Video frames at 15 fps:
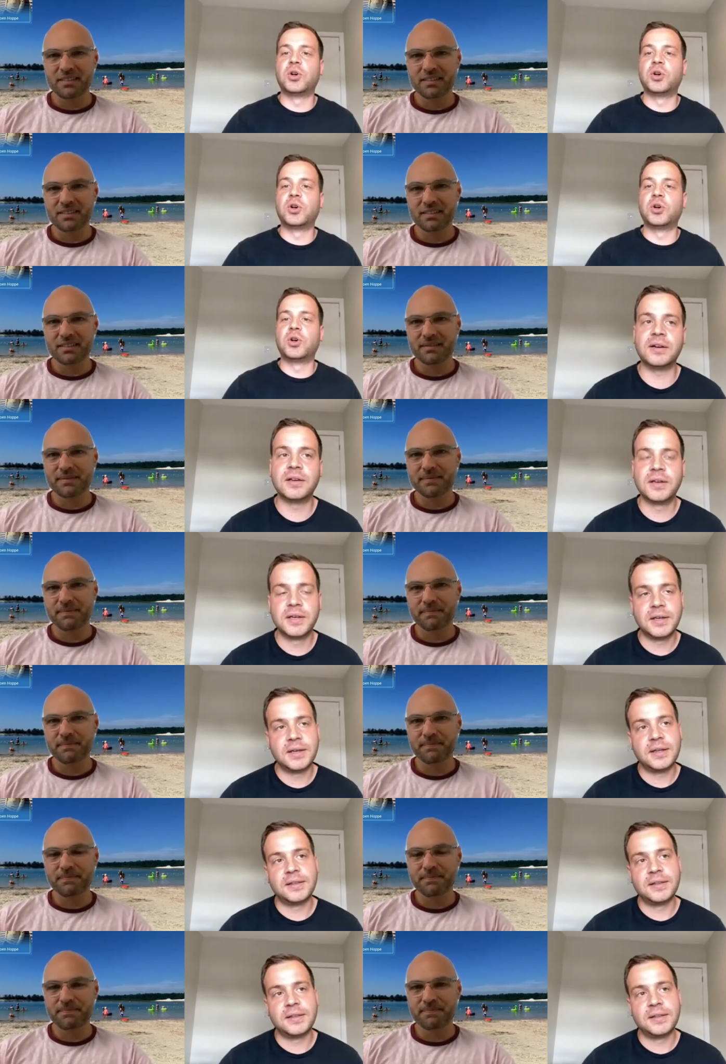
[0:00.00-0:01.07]
Speaker 1: there, and
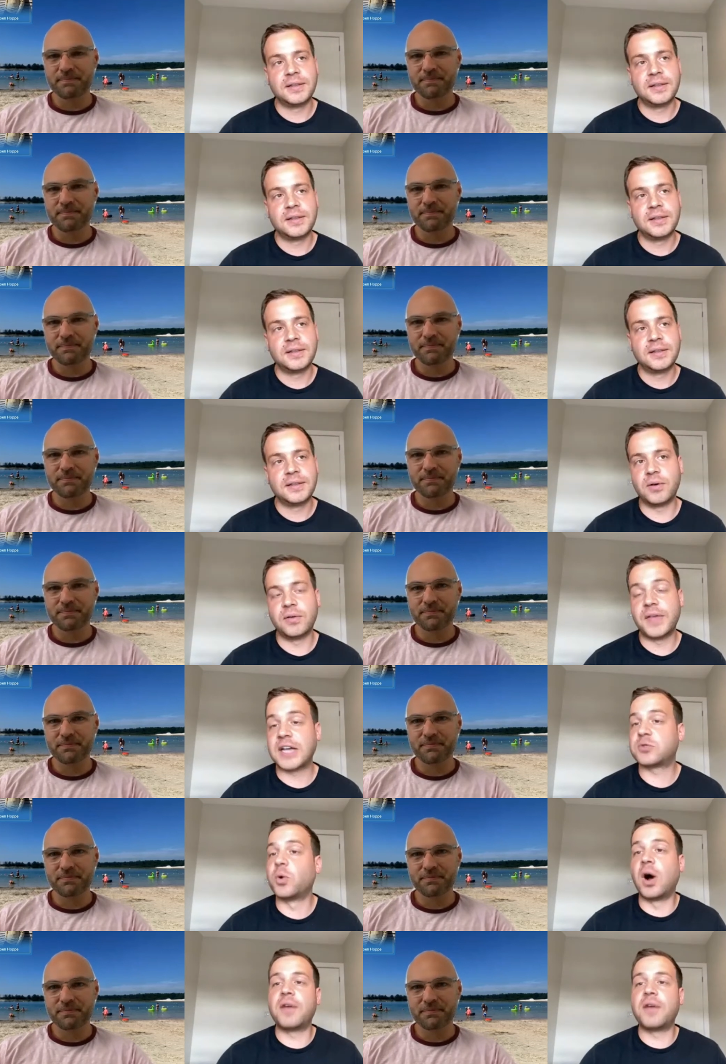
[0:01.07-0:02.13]
that's how
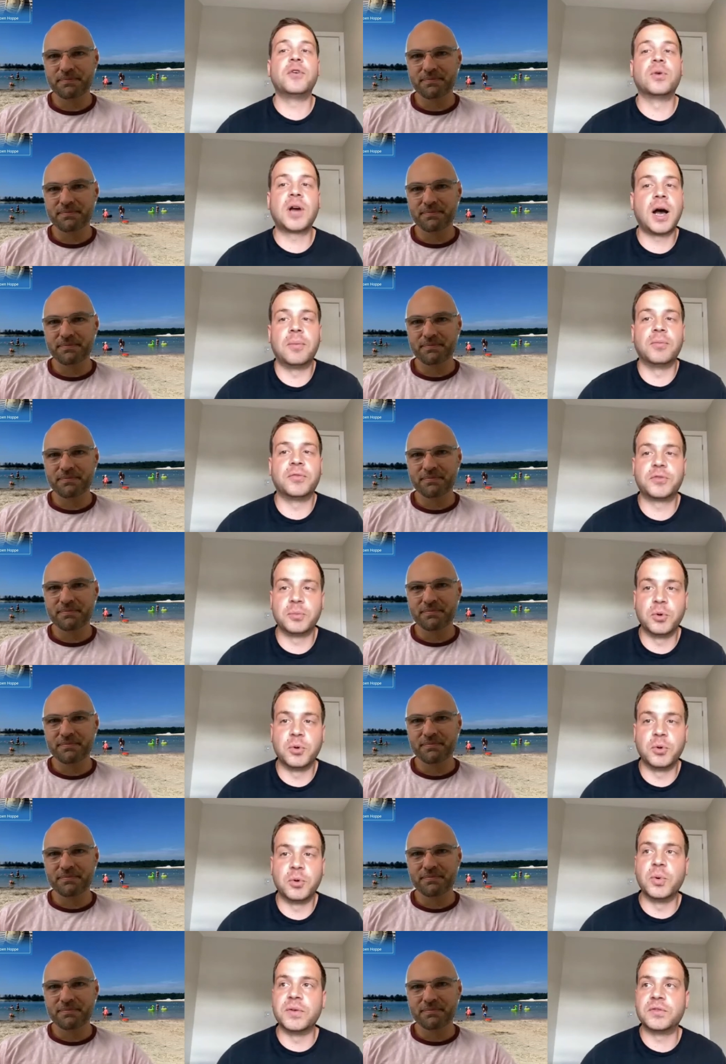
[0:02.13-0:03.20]
that's what I feel
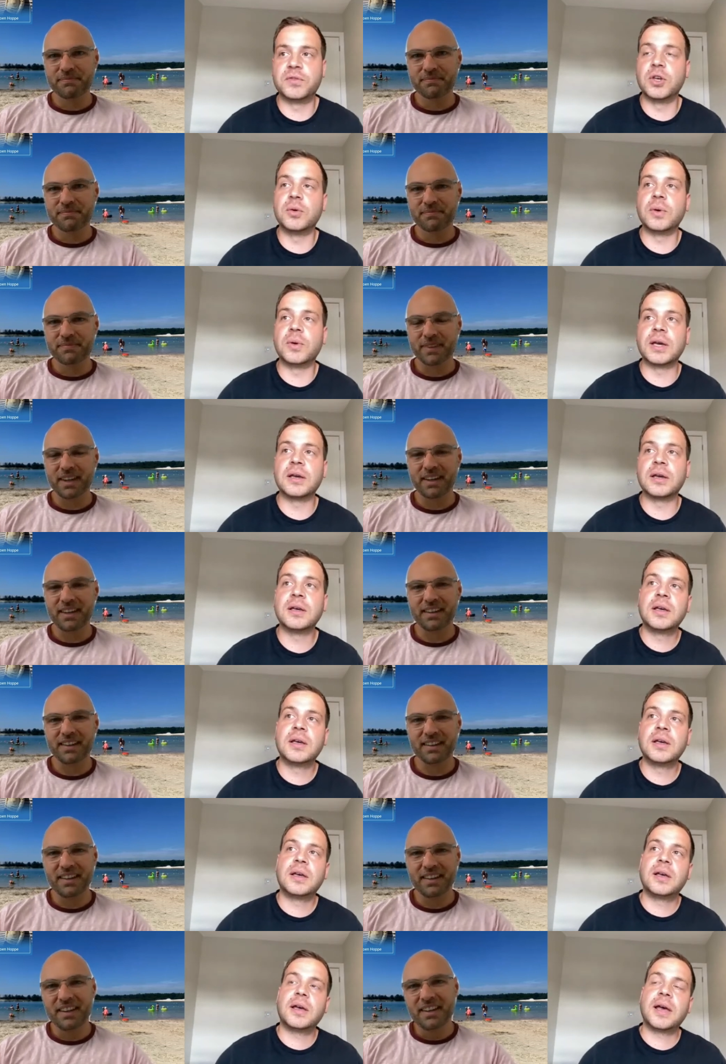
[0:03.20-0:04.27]
comfortable with doing. Yeah.
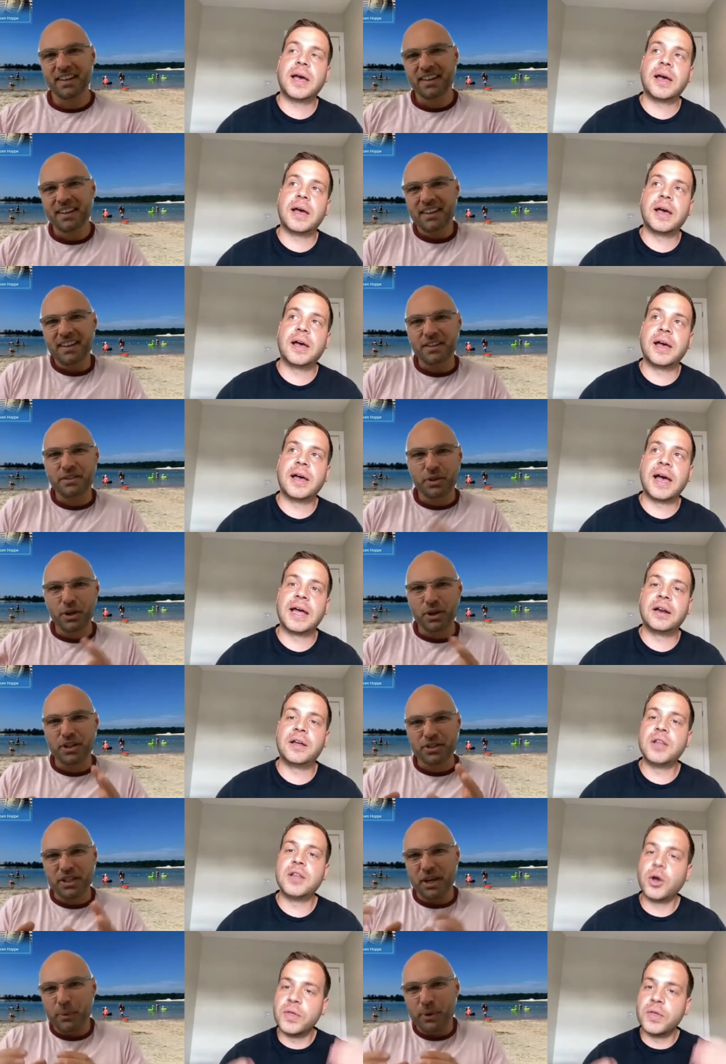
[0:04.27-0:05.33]
Uh, it's good,
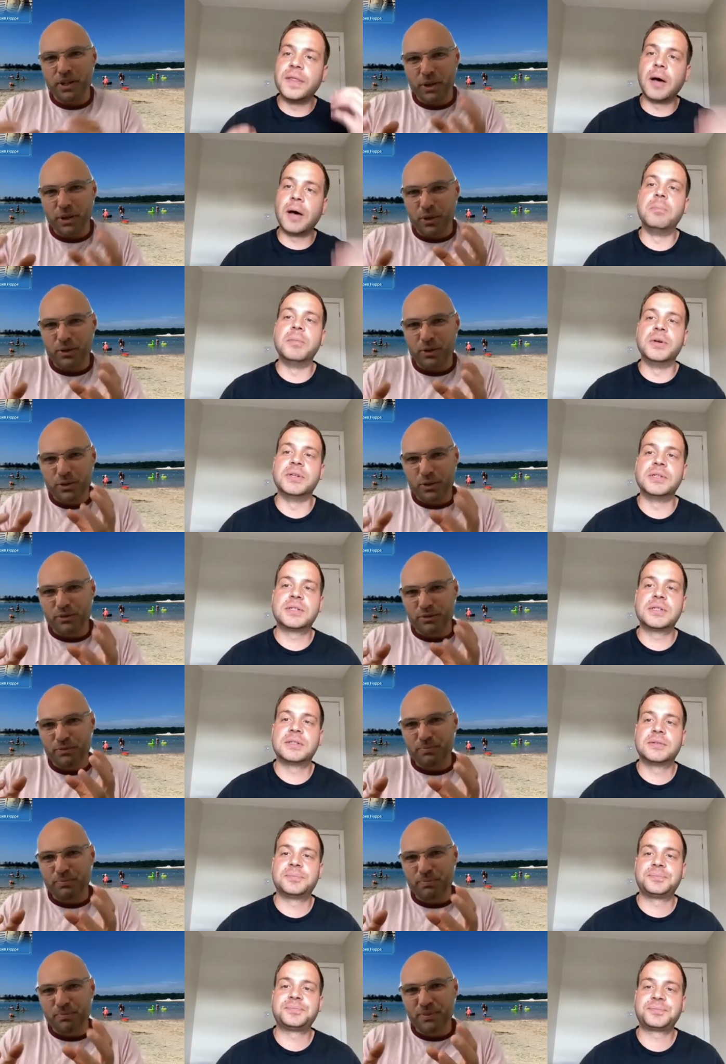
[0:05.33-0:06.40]
isn't it, when you can sort
Speaker 2: of
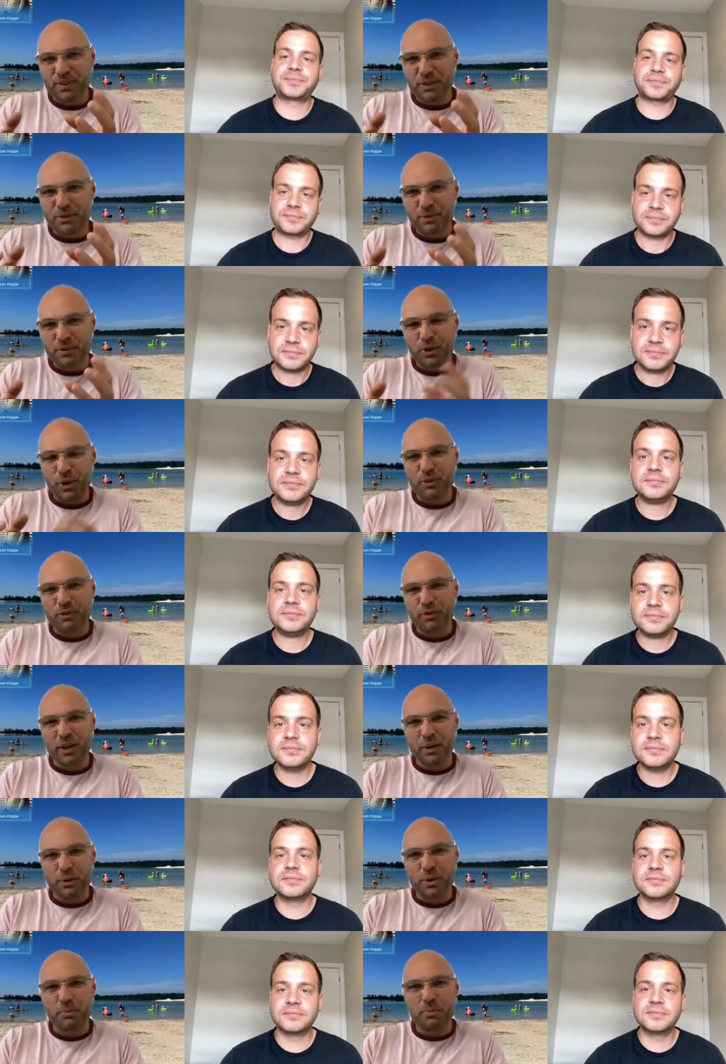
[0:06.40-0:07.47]
you've got your
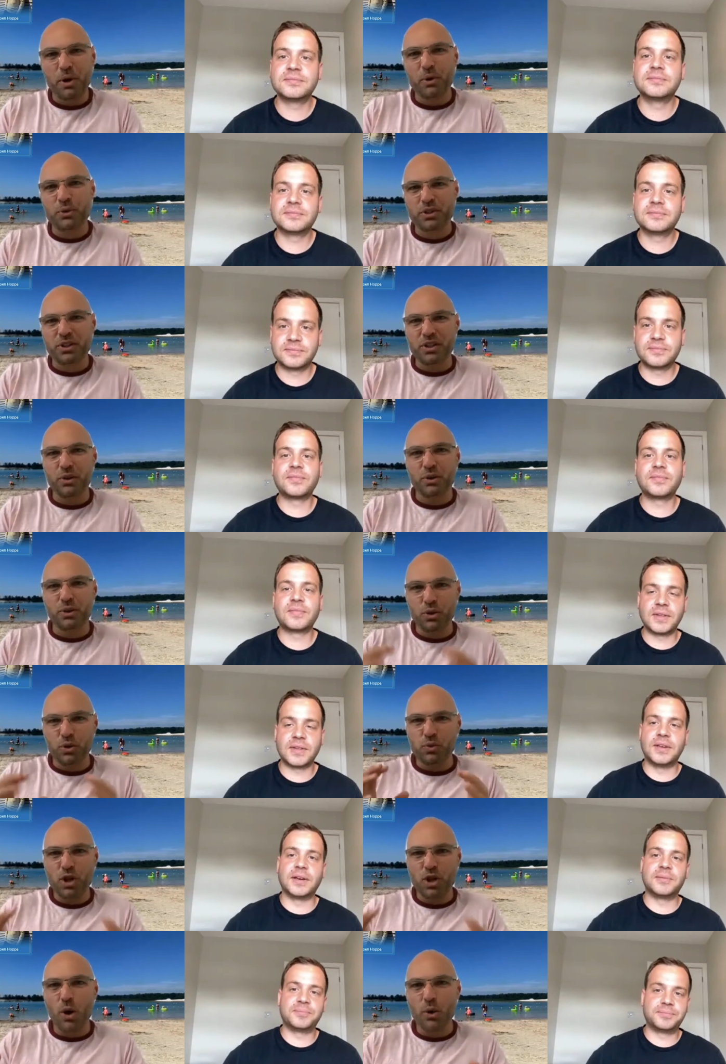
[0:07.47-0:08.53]
finger on the pulse and you, you
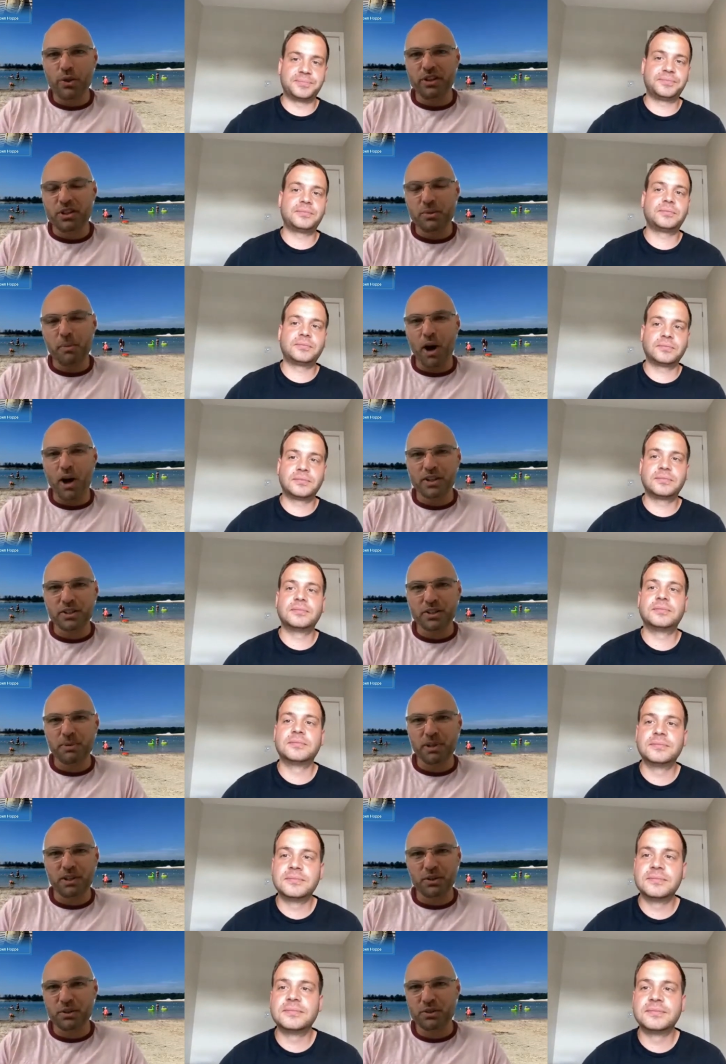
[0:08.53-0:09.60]
yeah. know the demand
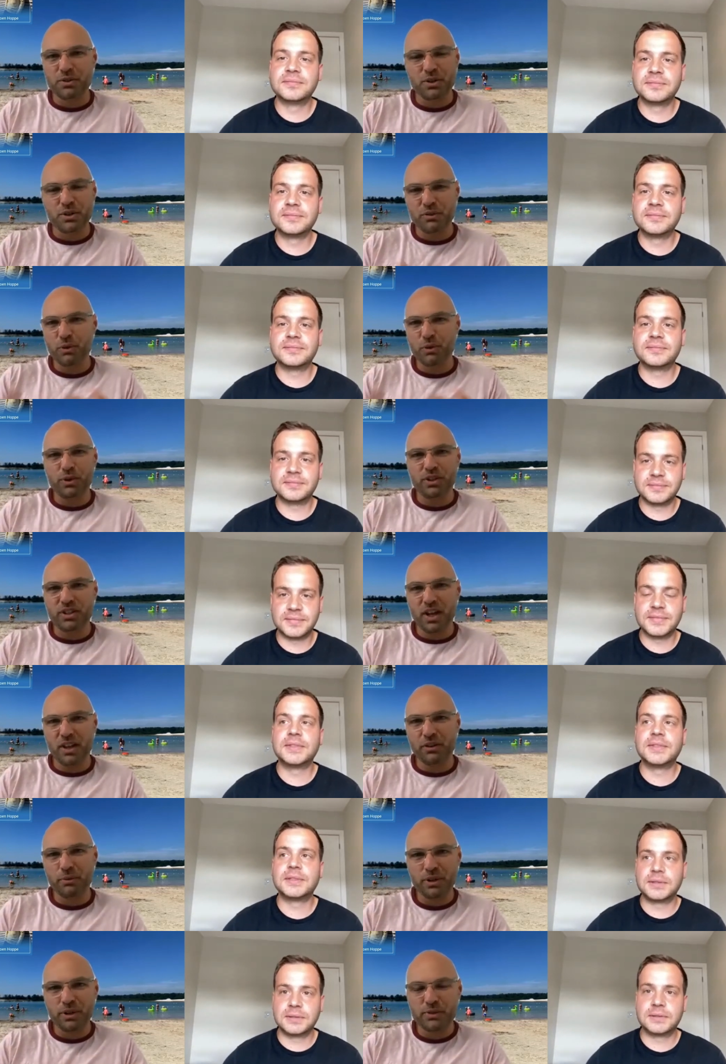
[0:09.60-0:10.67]
because you've already done
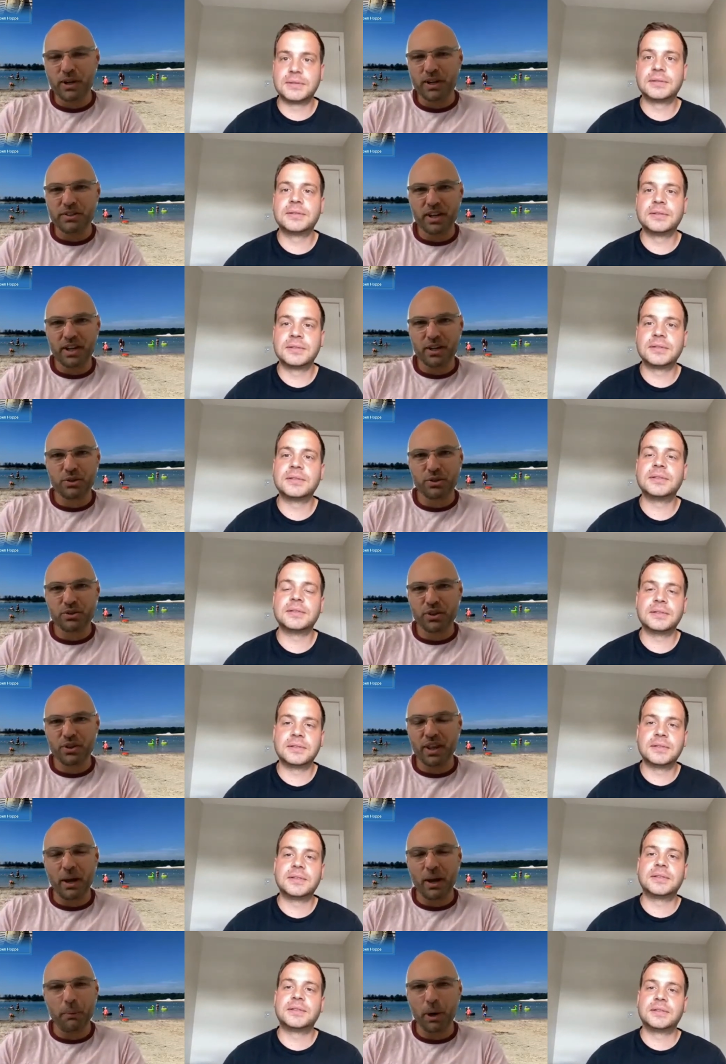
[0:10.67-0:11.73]
three transactions on
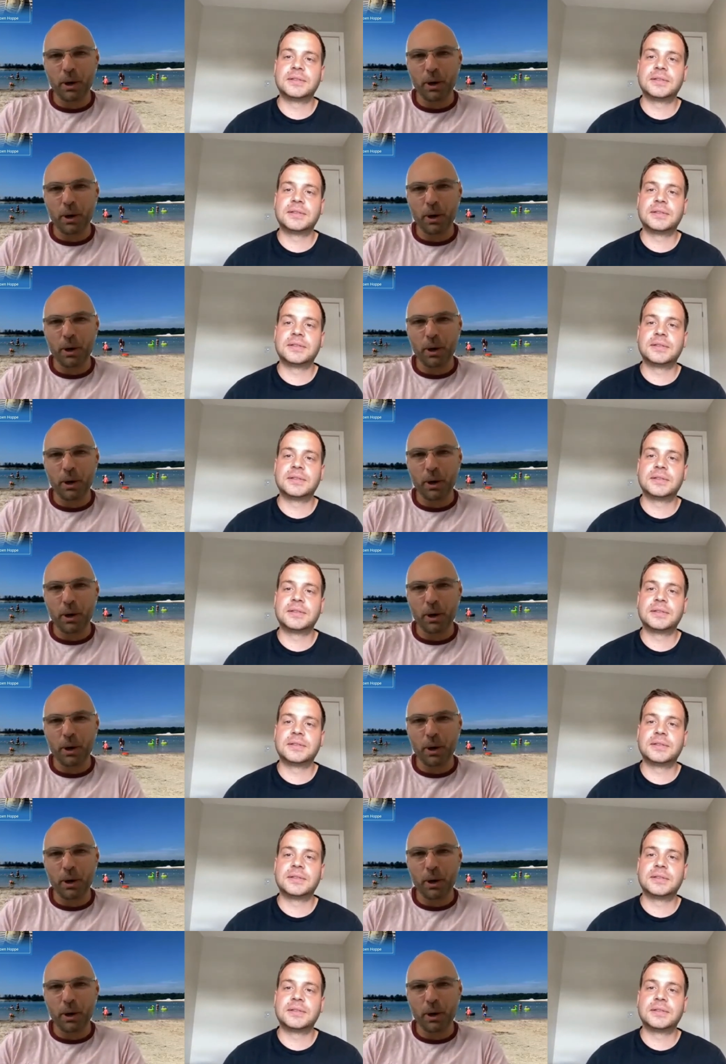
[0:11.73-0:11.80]
that road